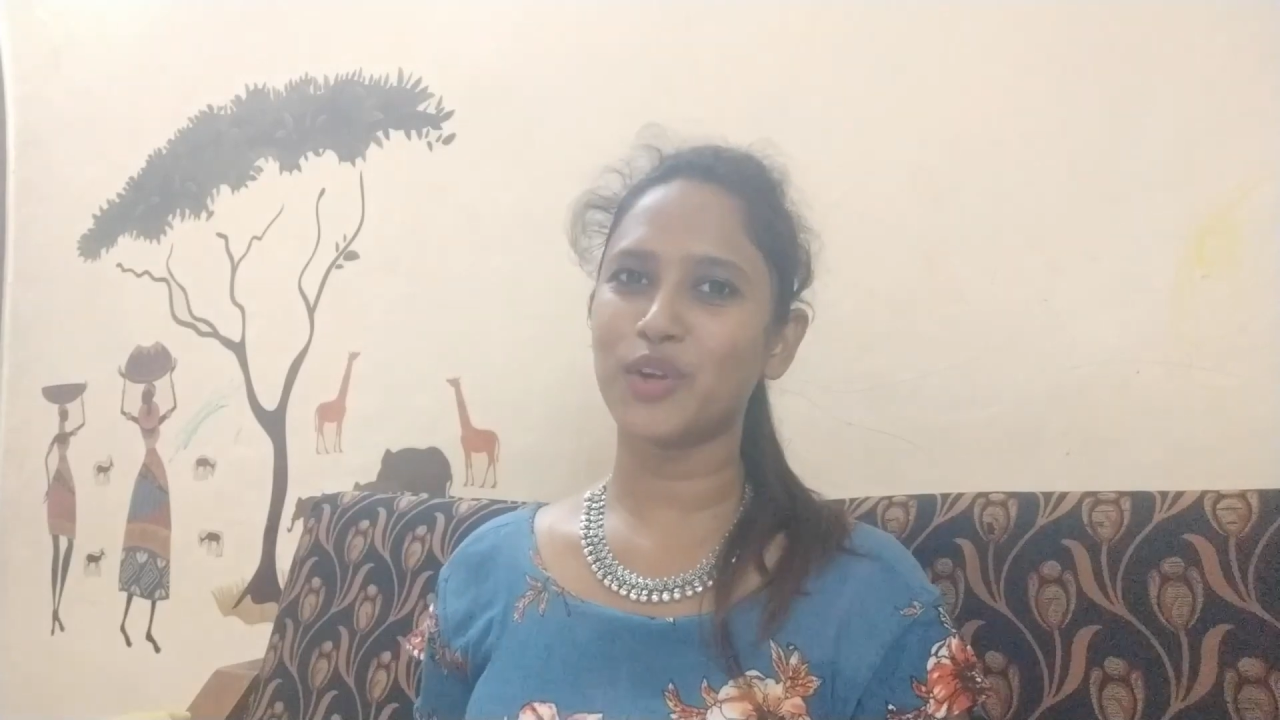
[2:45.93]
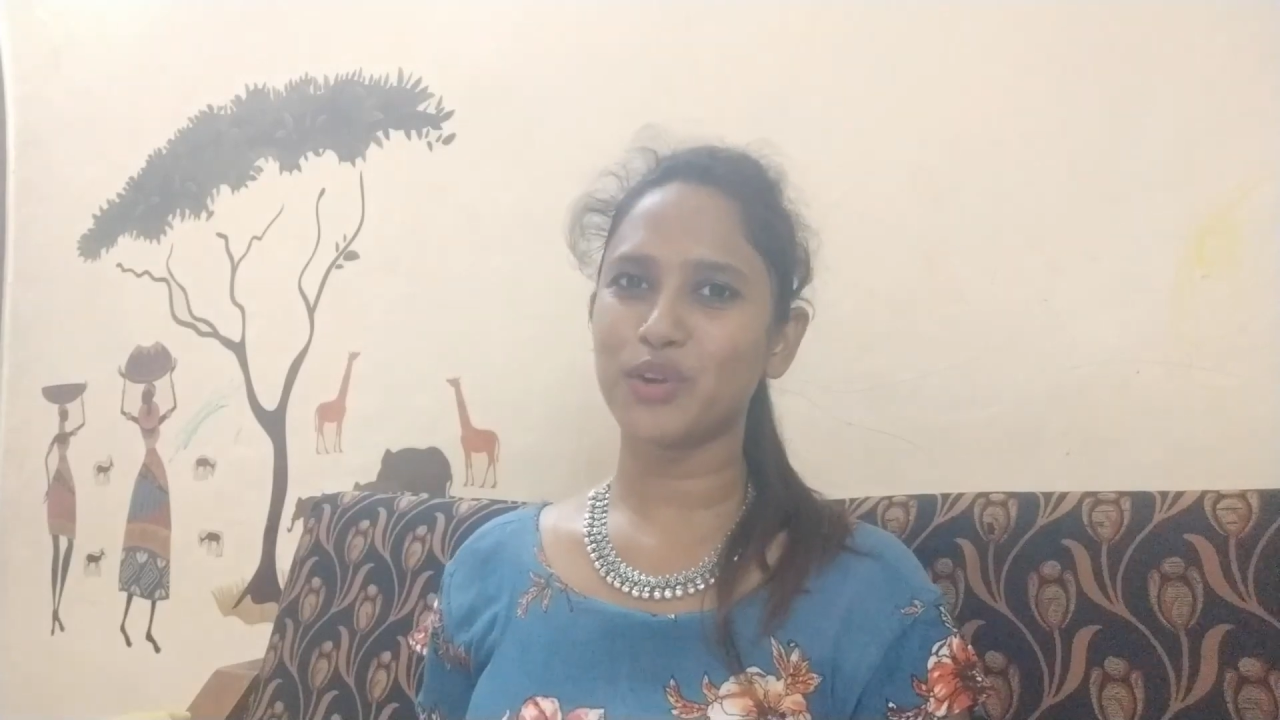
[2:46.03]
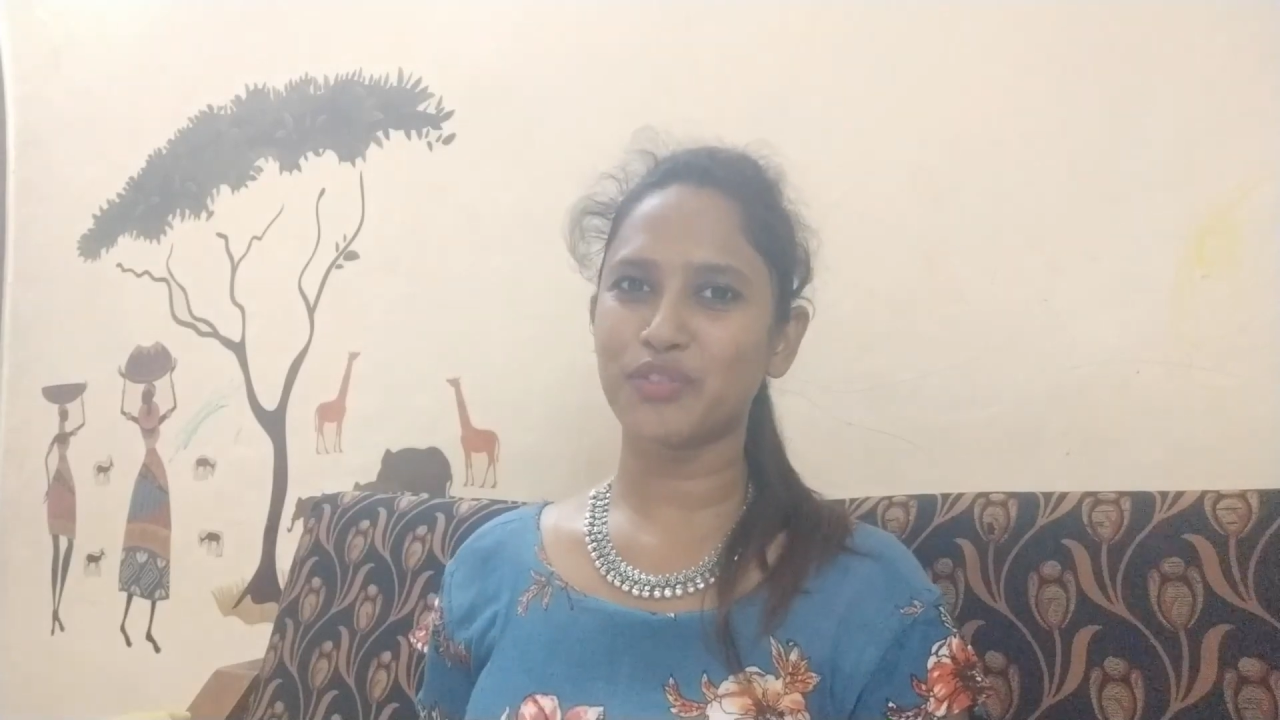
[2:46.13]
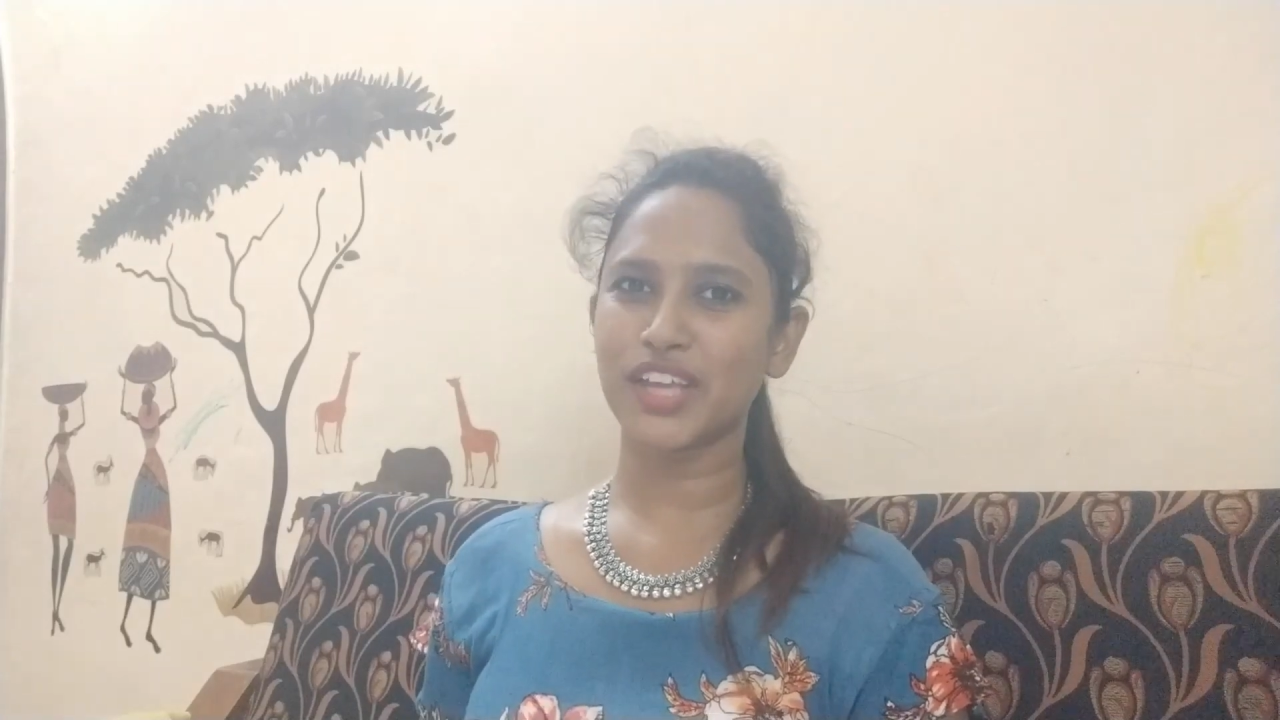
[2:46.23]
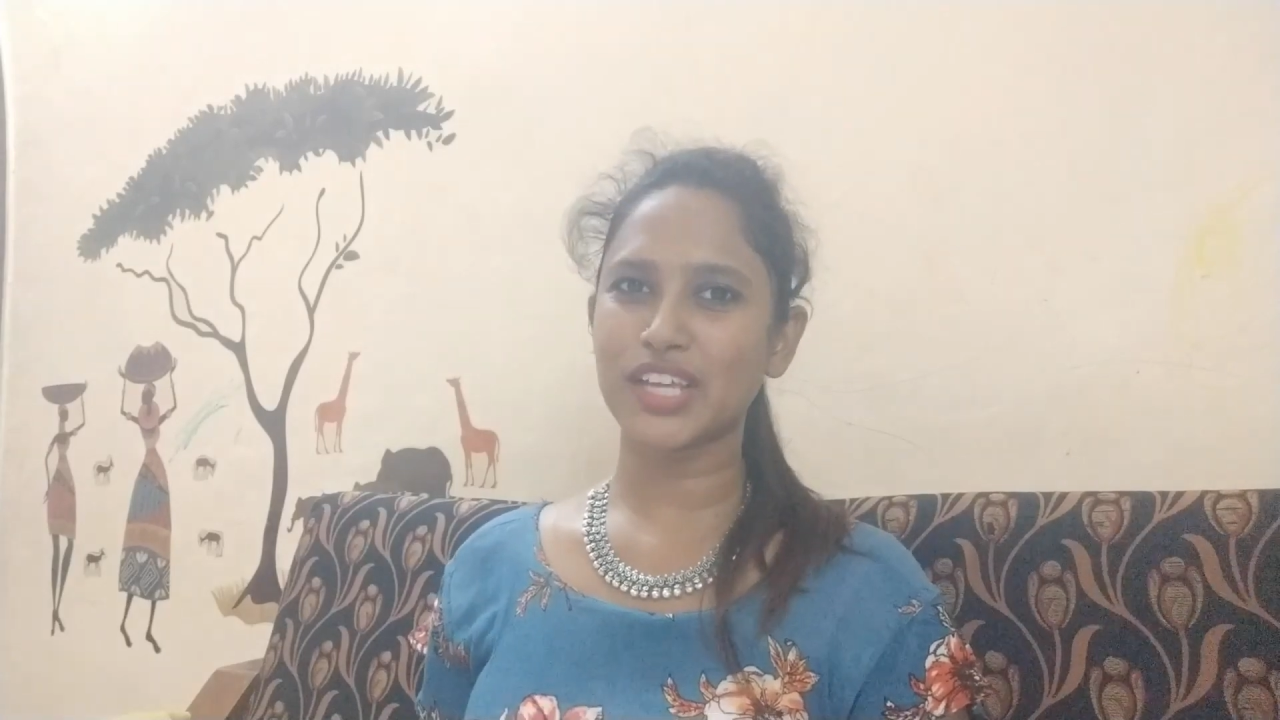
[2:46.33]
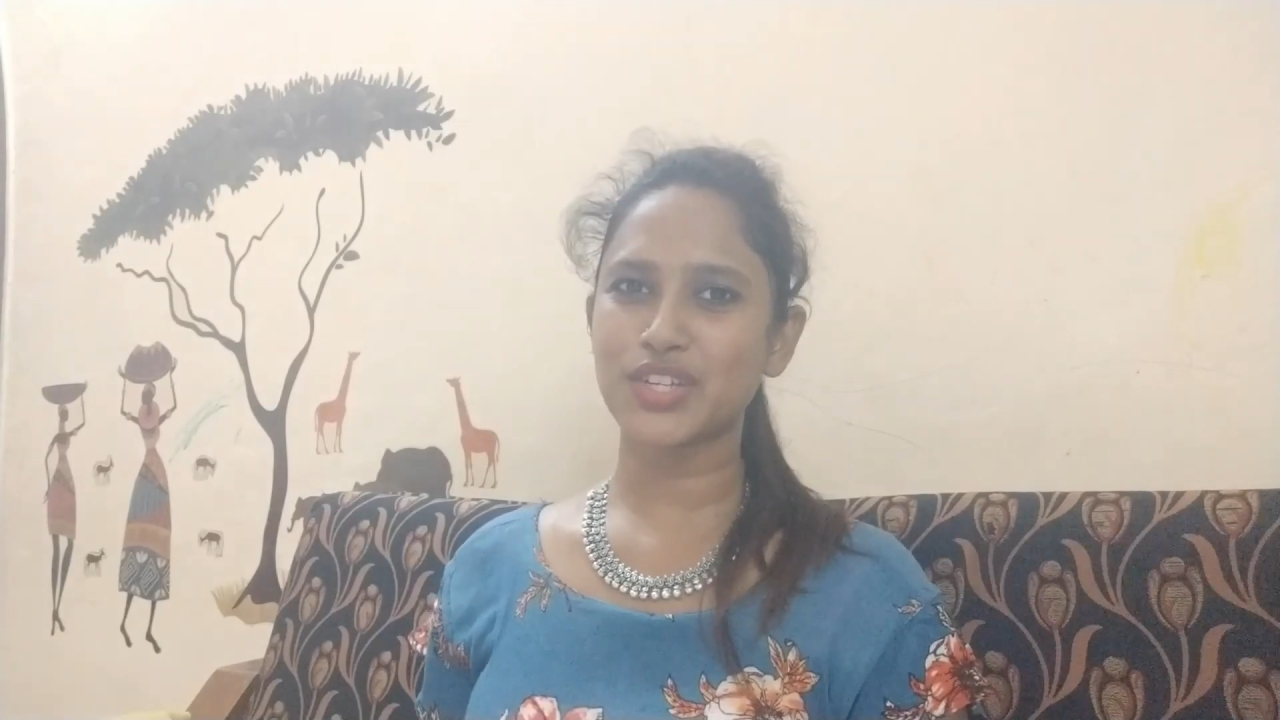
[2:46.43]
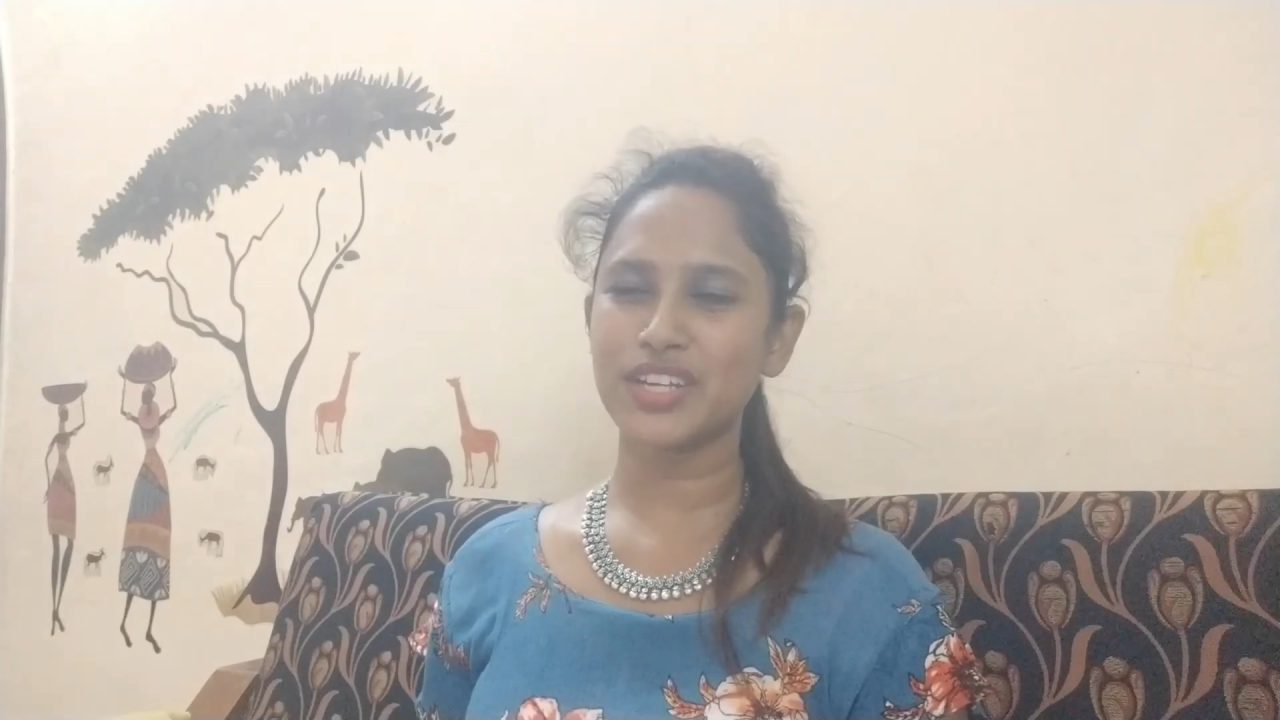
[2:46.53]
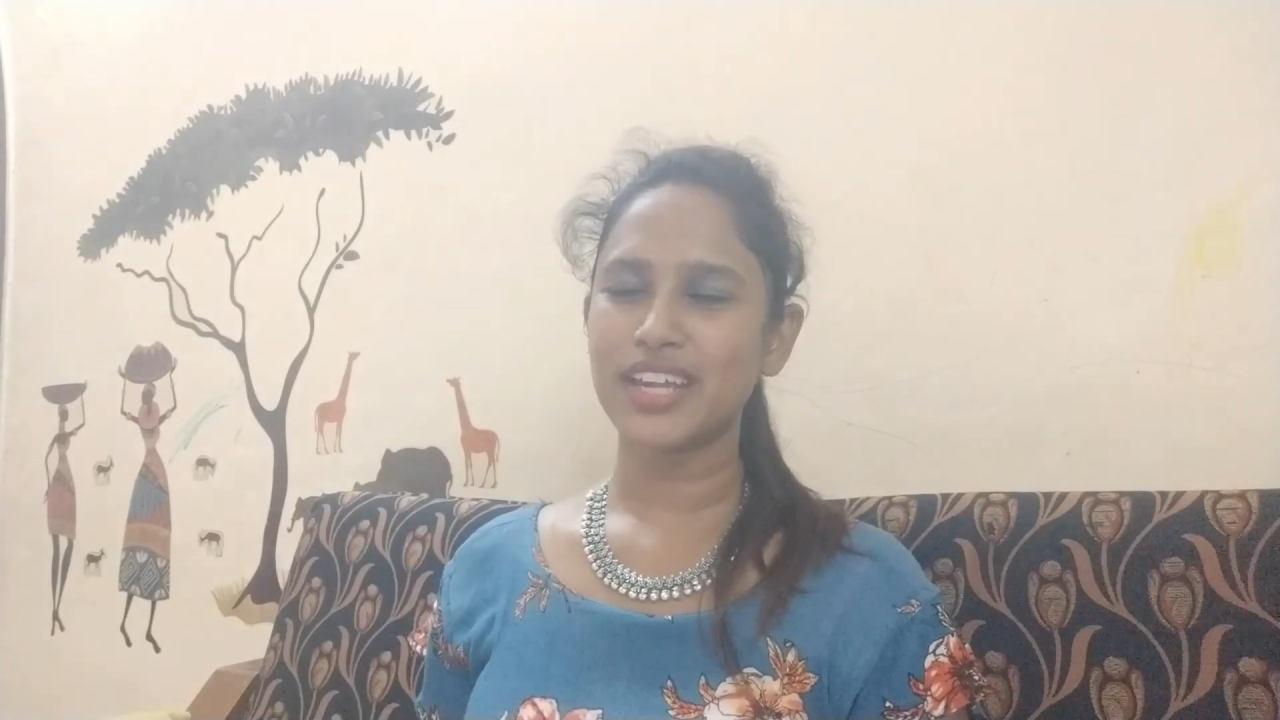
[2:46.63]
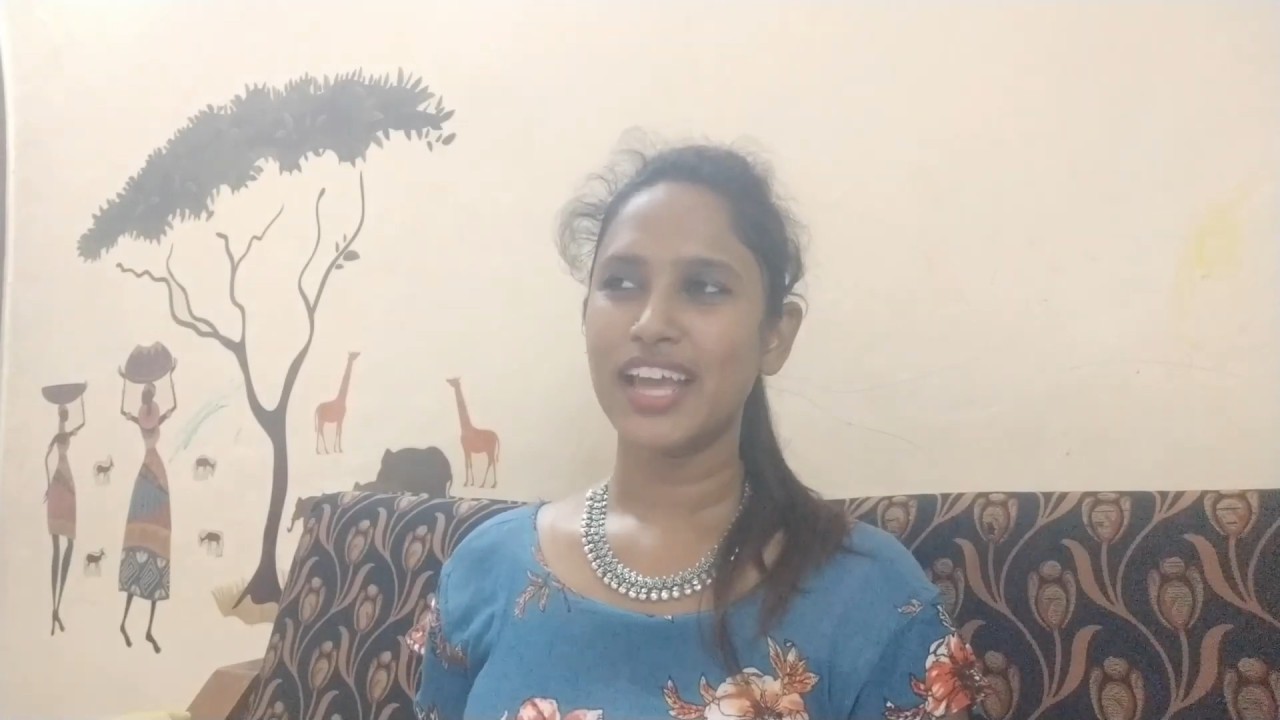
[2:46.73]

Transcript: notification.